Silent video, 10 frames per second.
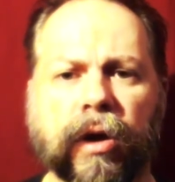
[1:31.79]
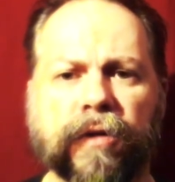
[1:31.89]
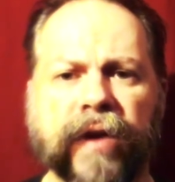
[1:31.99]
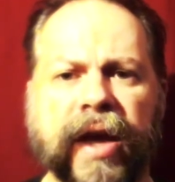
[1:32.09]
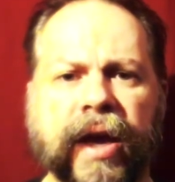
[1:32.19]

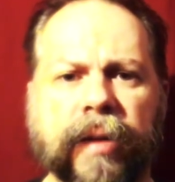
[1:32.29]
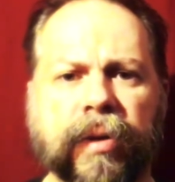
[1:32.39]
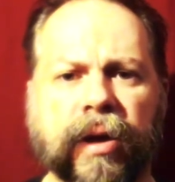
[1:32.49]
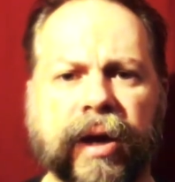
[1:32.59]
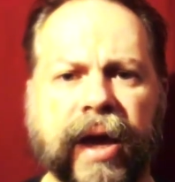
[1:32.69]
of
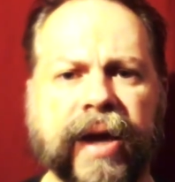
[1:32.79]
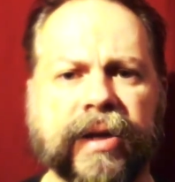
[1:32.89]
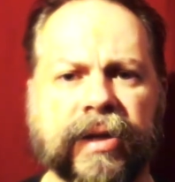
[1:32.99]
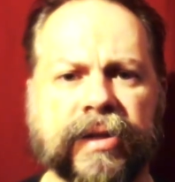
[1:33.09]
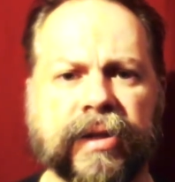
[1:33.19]
AAPI hate
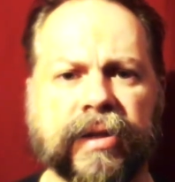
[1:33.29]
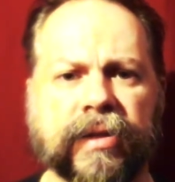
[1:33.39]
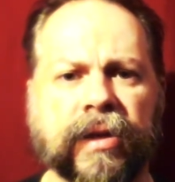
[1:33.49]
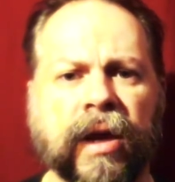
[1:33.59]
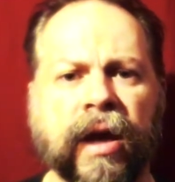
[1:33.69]

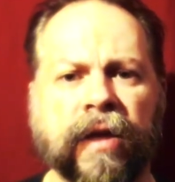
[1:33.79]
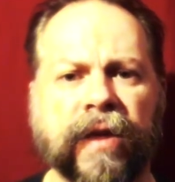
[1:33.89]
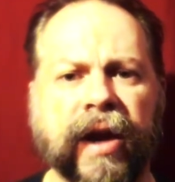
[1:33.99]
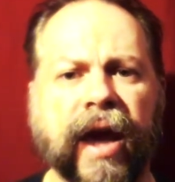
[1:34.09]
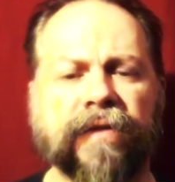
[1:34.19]
incidents
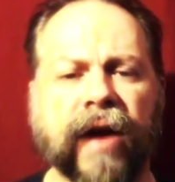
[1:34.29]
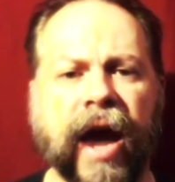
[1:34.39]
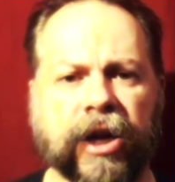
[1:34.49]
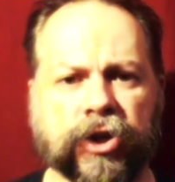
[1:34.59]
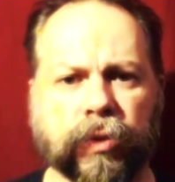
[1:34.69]
that have
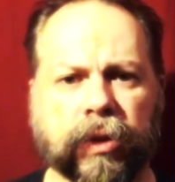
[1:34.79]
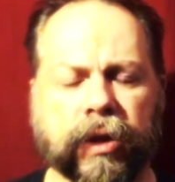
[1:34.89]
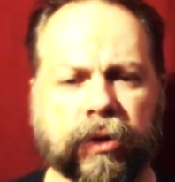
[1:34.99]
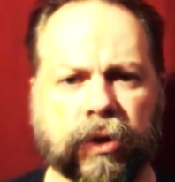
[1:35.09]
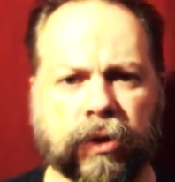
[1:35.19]
actually
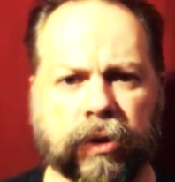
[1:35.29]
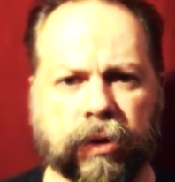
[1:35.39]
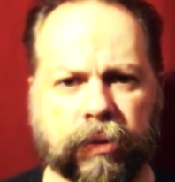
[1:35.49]
occurred.